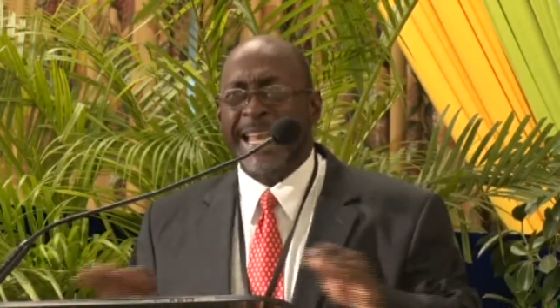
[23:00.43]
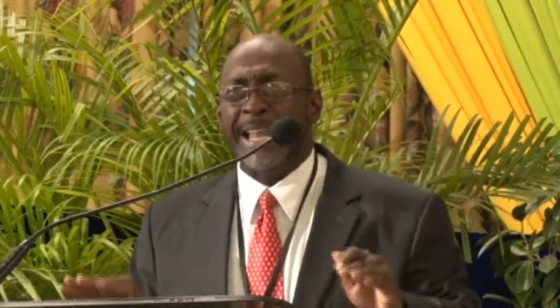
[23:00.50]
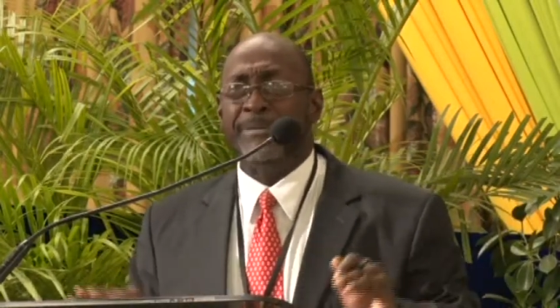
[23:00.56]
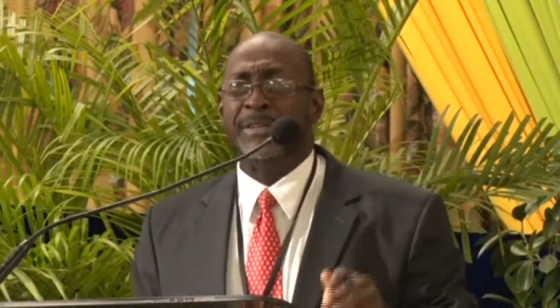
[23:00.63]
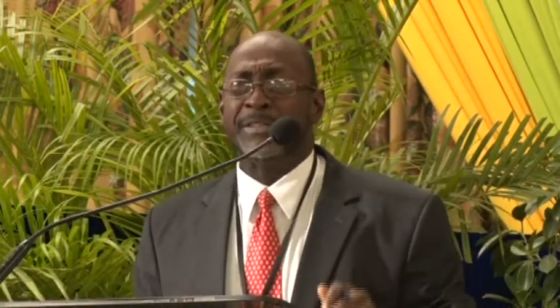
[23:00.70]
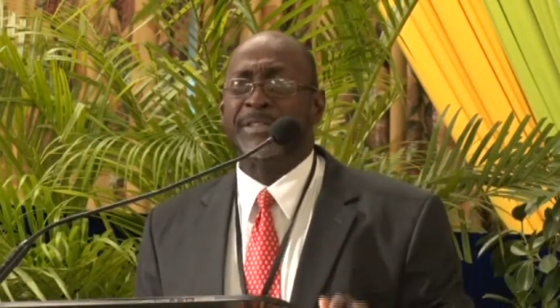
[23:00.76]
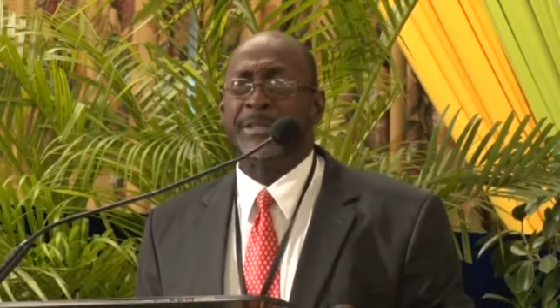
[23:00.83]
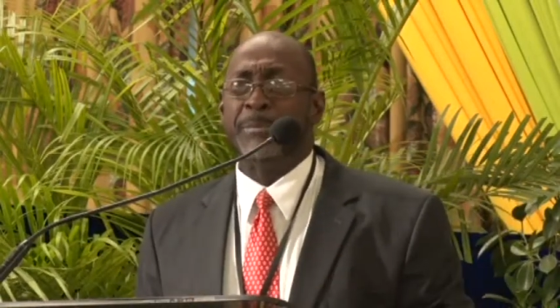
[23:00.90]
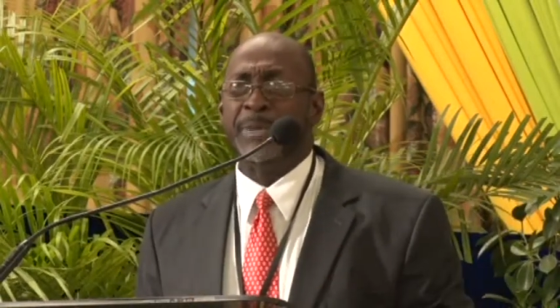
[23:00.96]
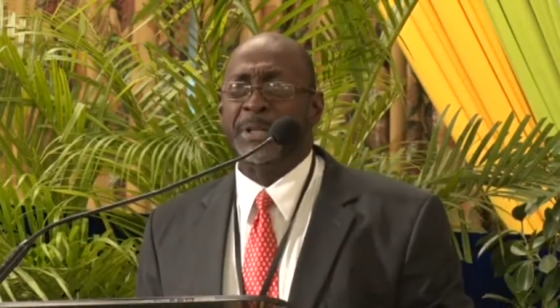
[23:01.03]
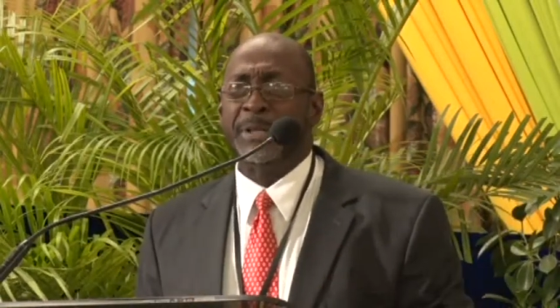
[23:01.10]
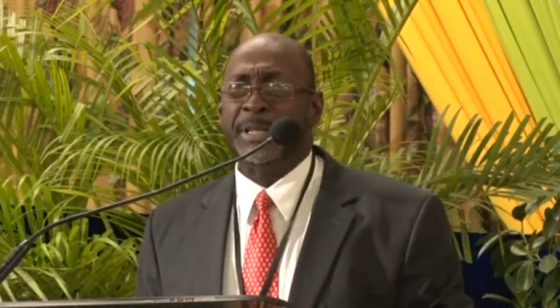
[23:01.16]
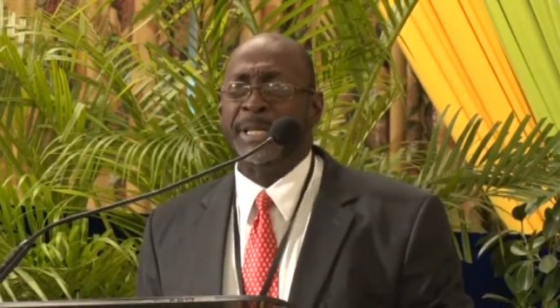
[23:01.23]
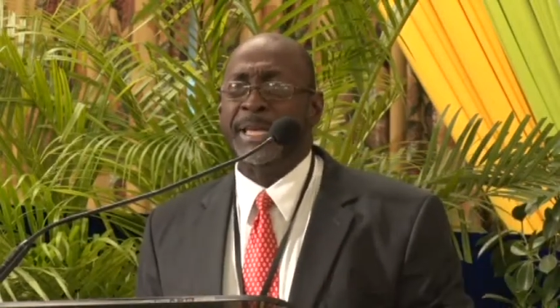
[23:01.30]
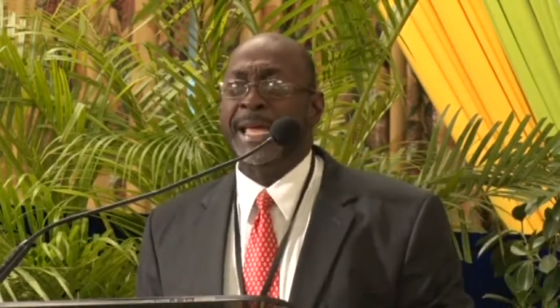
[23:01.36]
level of
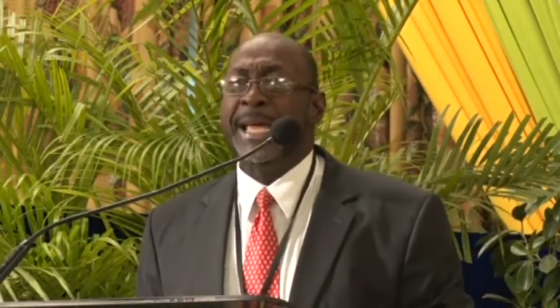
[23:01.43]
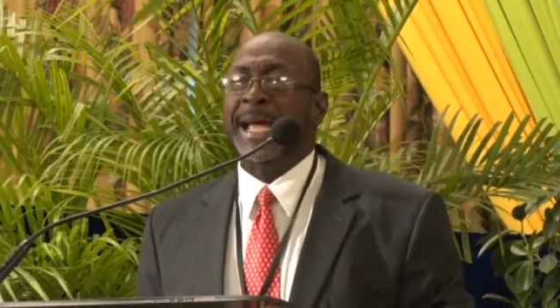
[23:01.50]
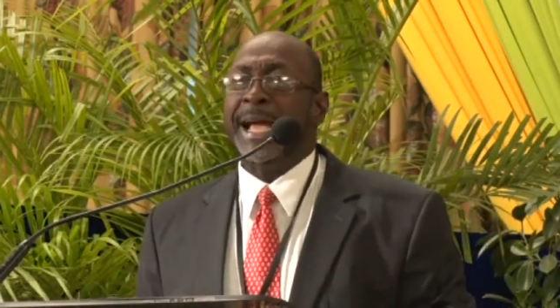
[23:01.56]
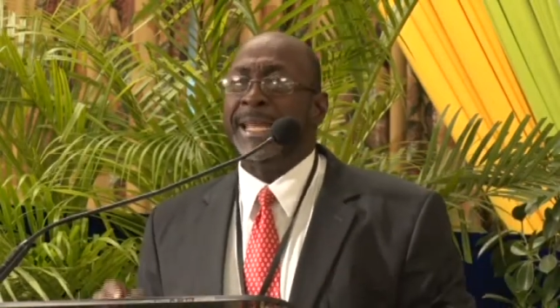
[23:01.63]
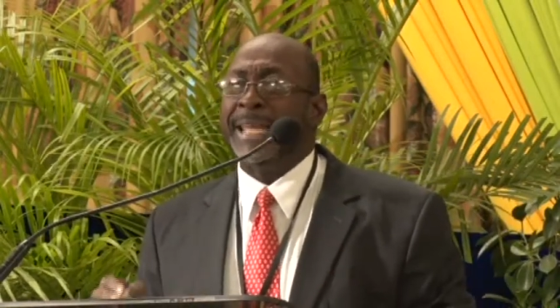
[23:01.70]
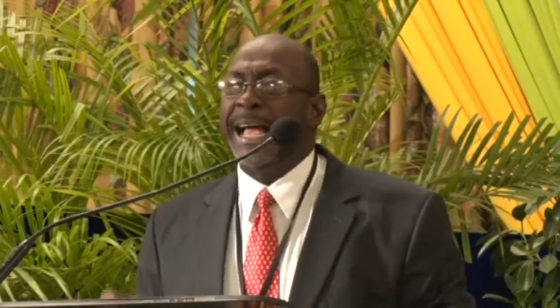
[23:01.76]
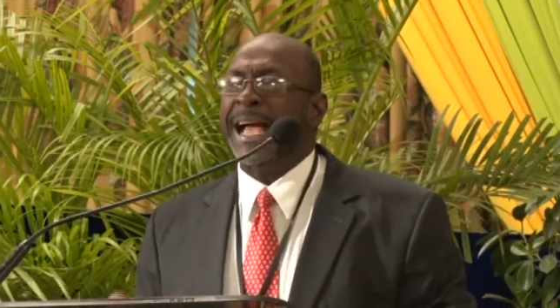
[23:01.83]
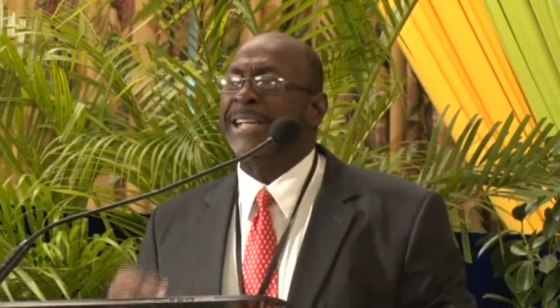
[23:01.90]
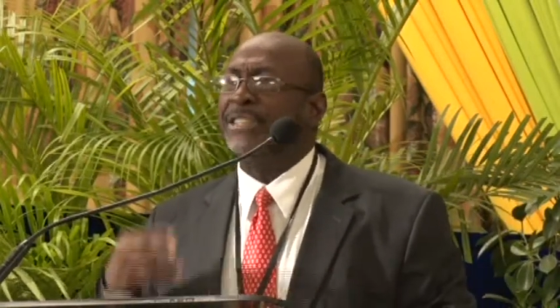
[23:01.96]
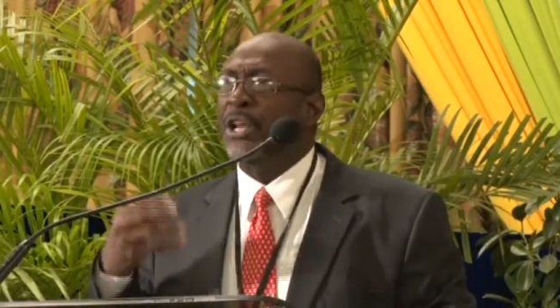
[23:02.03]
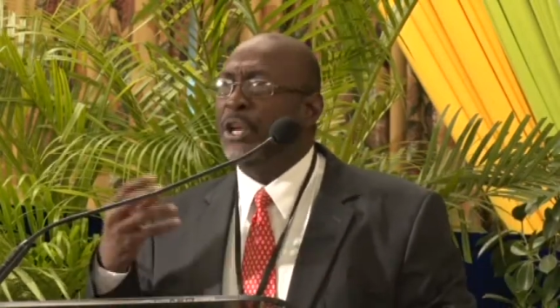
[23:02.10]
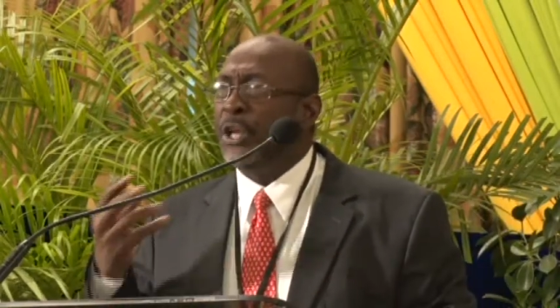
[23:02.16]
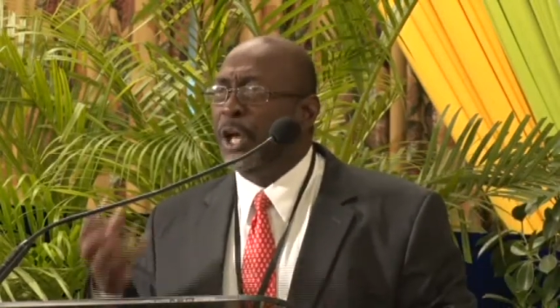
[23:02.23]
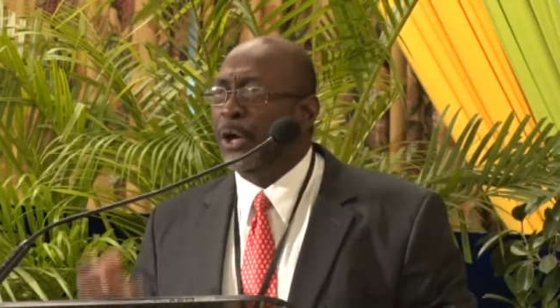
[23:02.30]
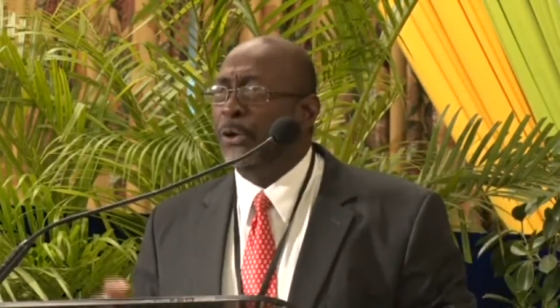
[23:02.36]
stability, and that has
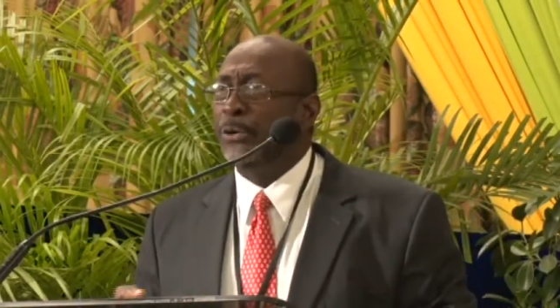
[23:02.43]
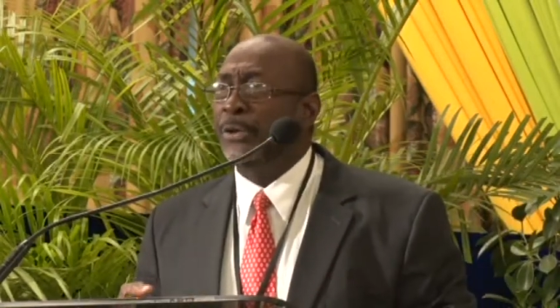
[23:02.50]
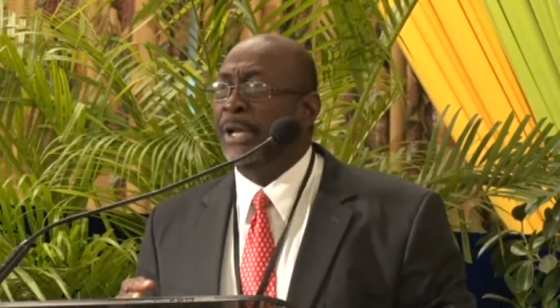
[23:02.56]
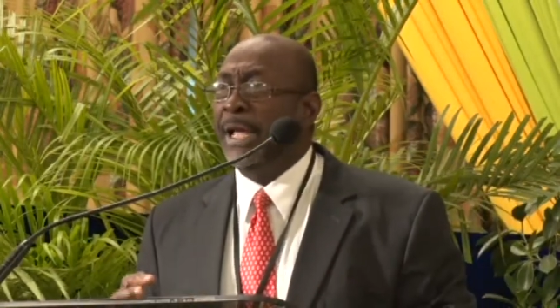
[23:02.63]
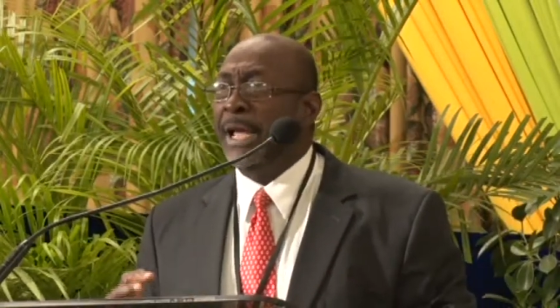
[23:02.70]
allowed